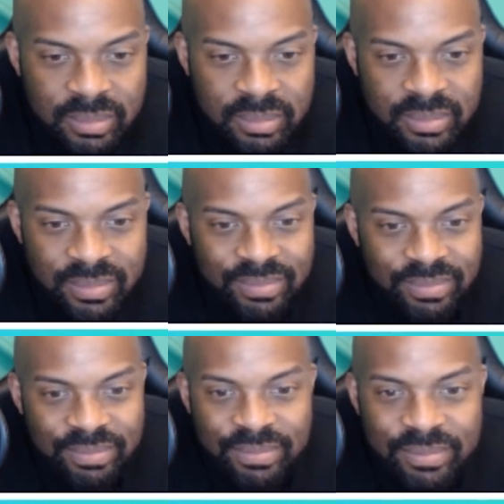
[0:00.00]

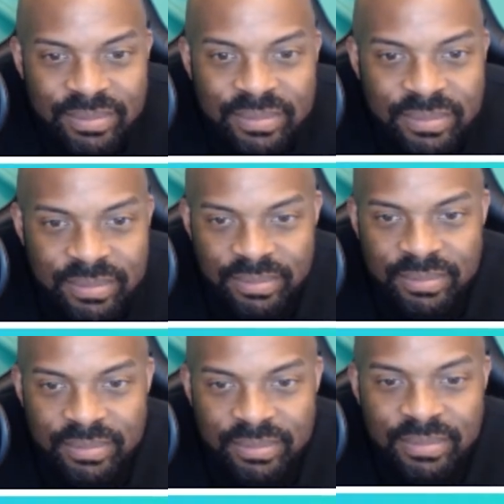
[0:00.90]

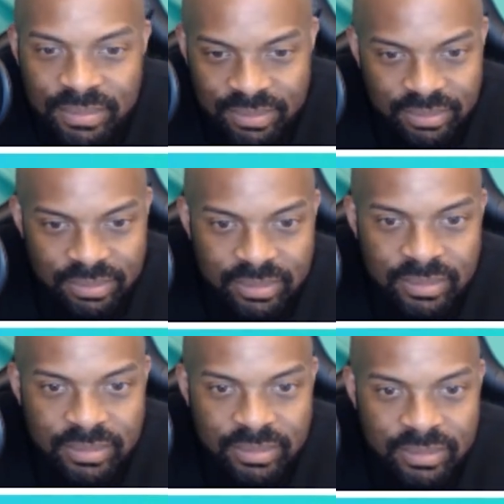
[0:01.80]

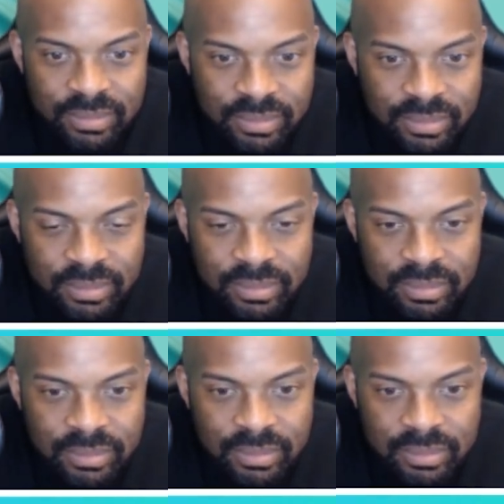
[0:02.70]

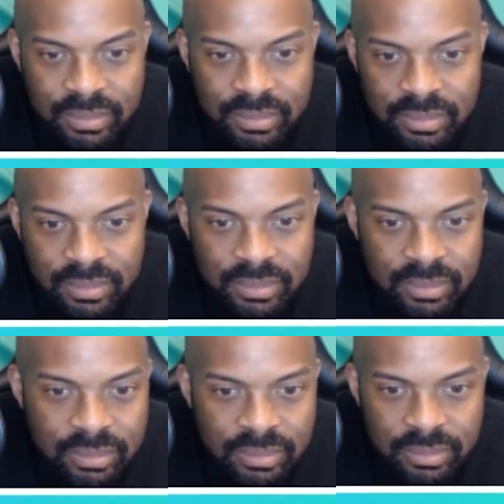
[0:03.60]

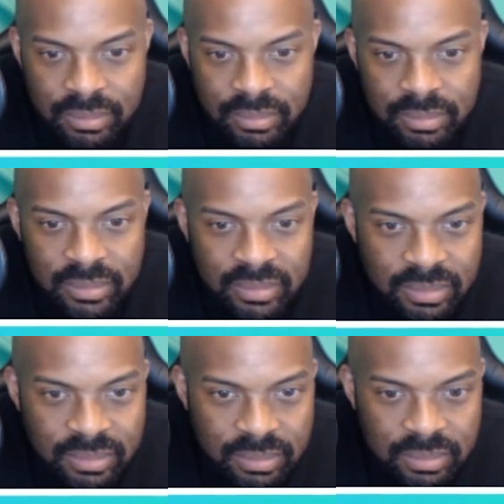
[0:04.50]

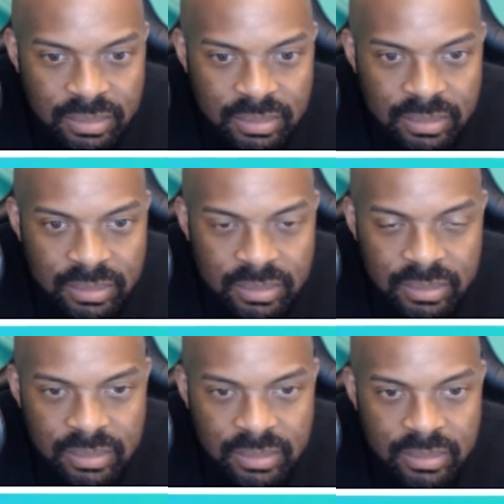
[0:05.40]

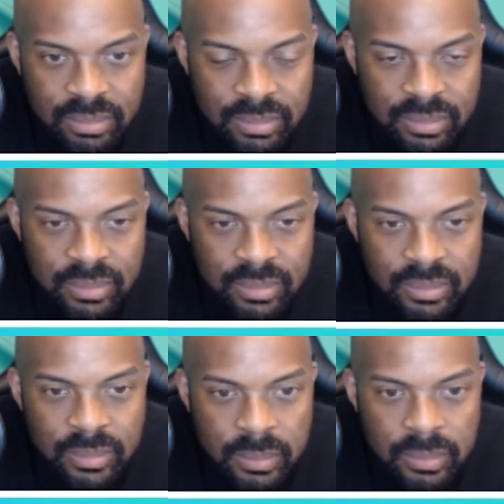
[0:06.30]

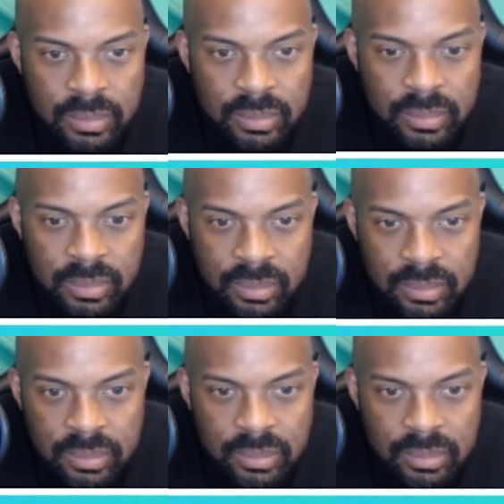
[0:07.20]
The person shown says nothing.